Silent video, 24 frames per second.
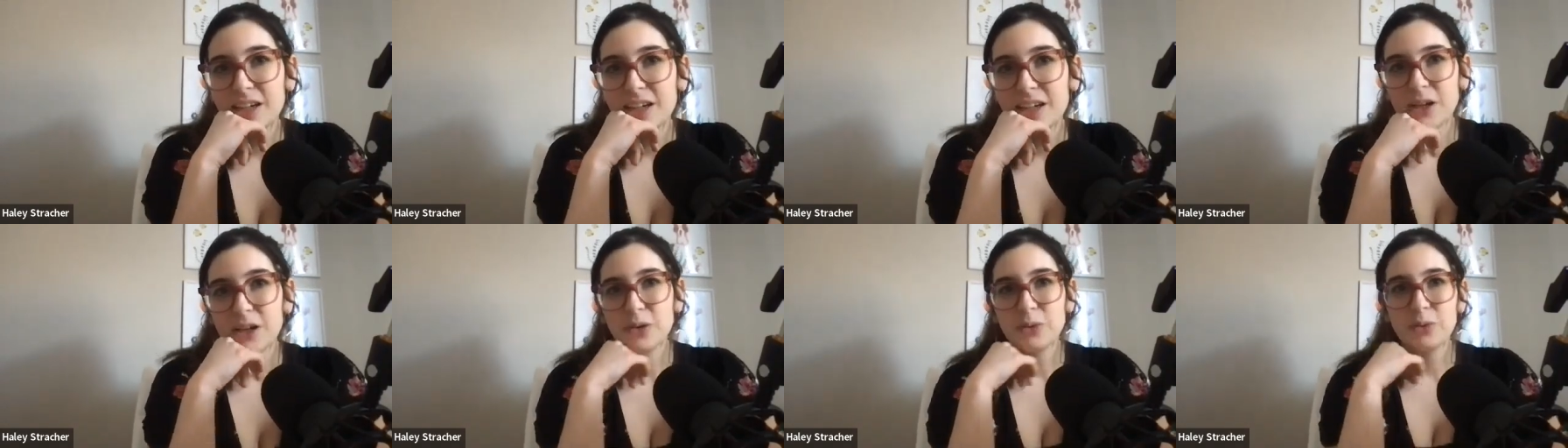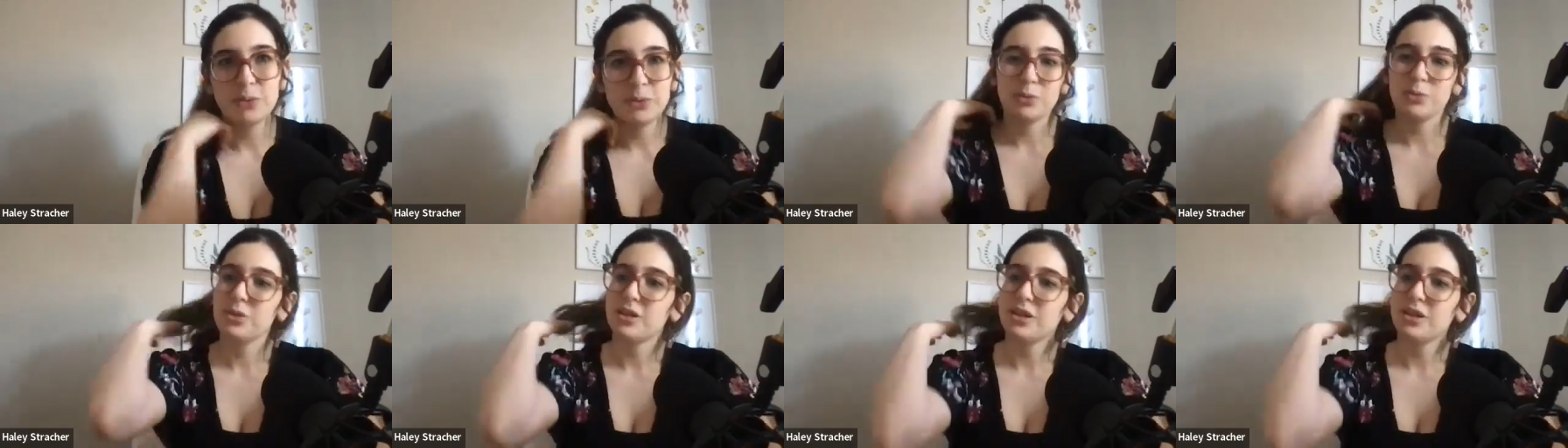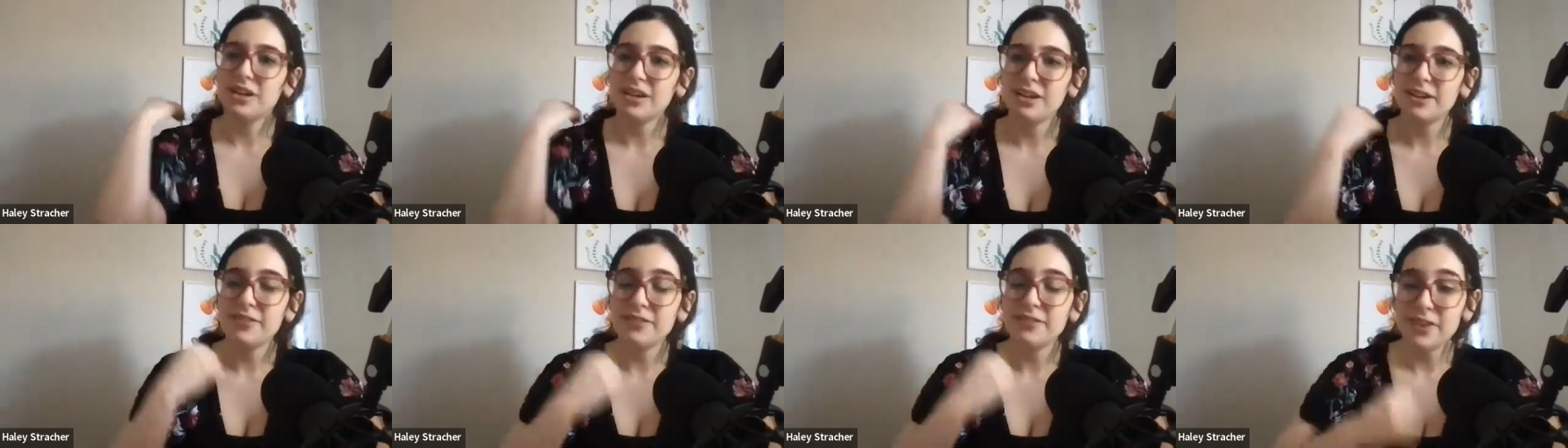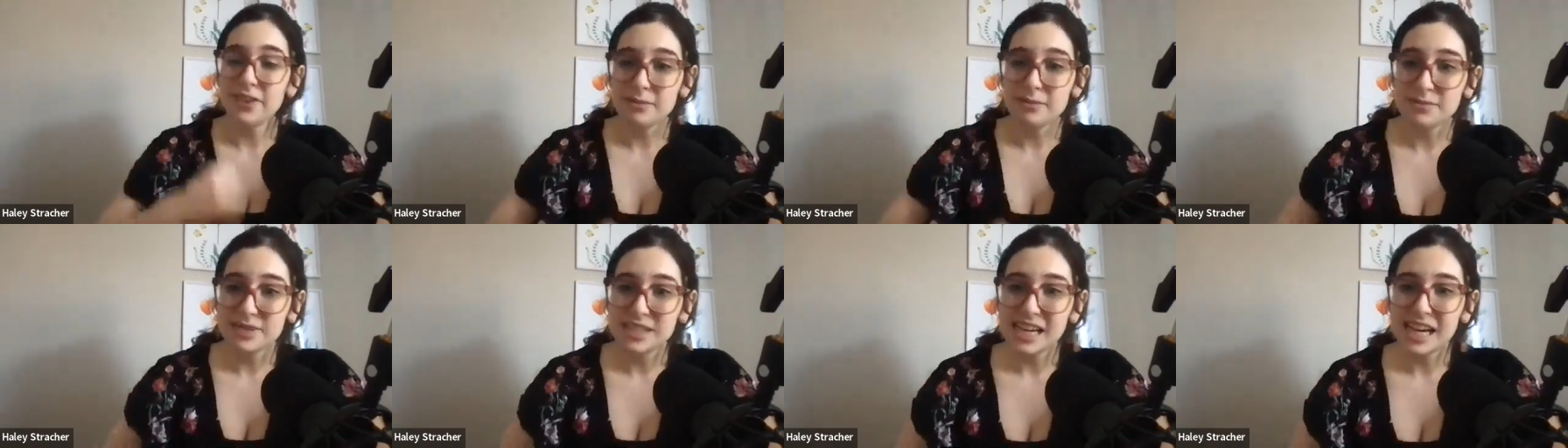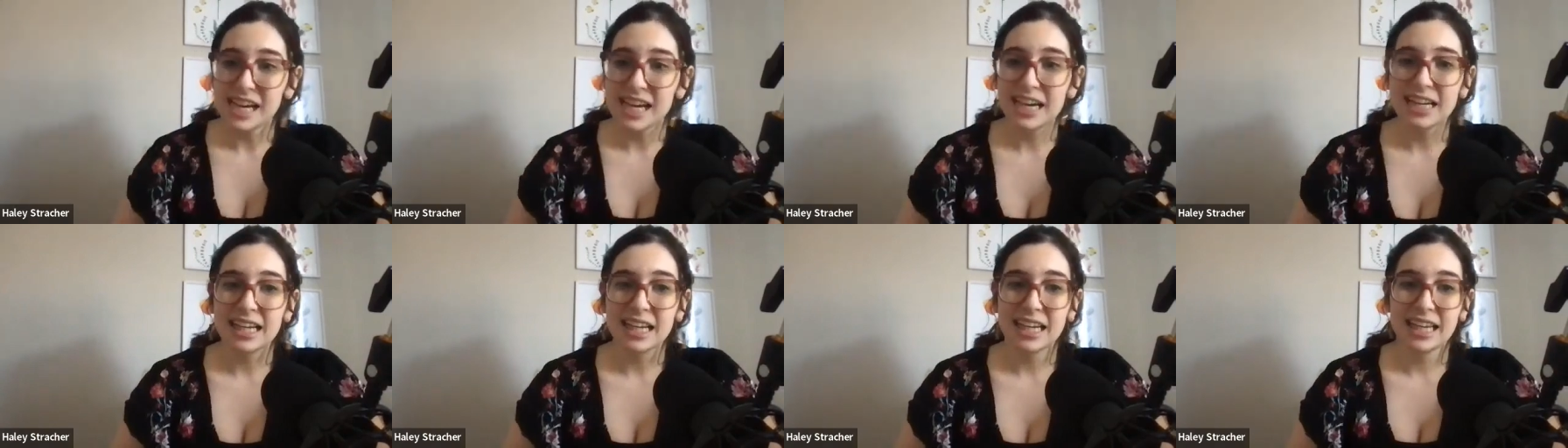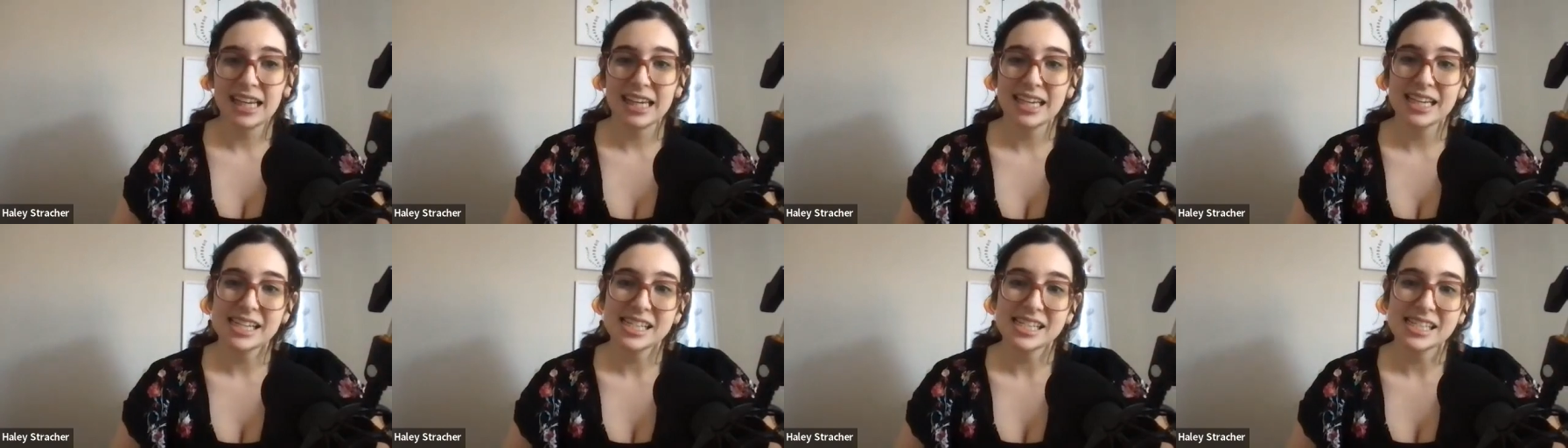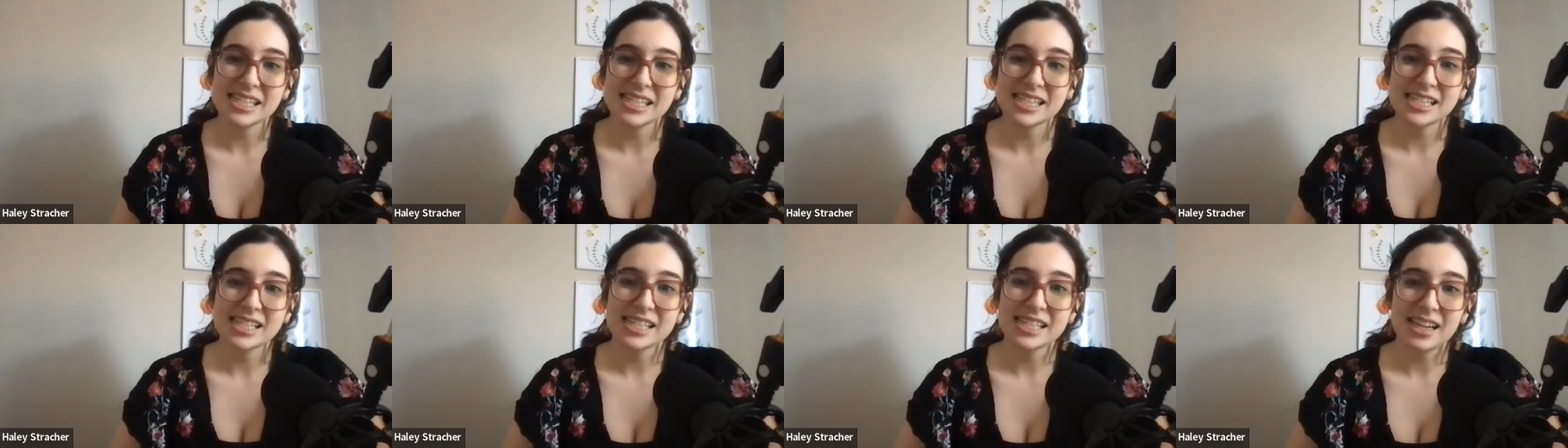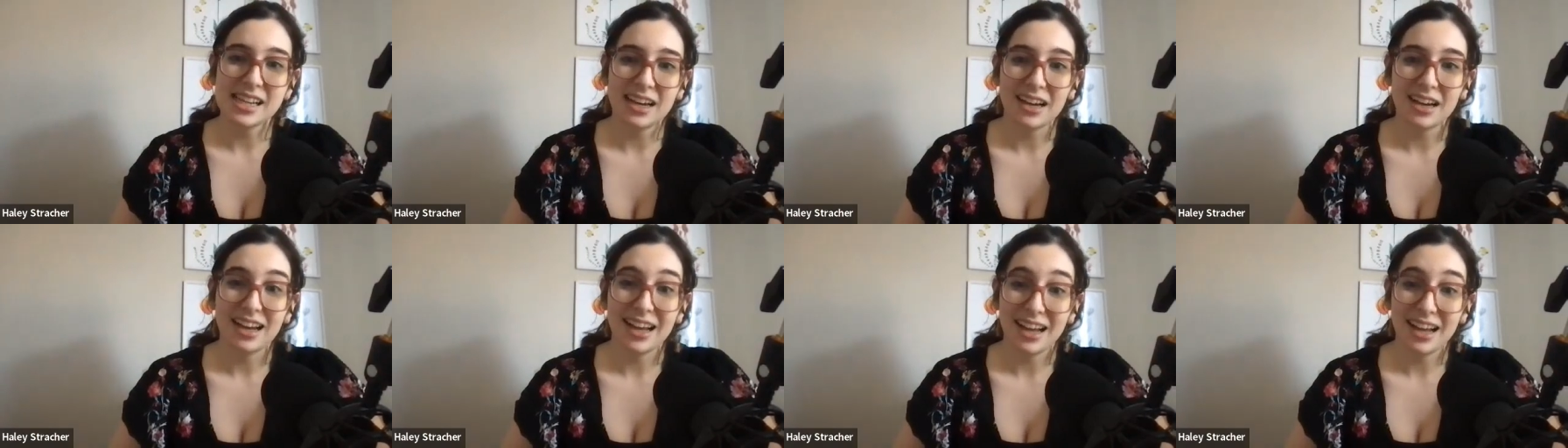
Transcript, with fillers: the femtech and uh,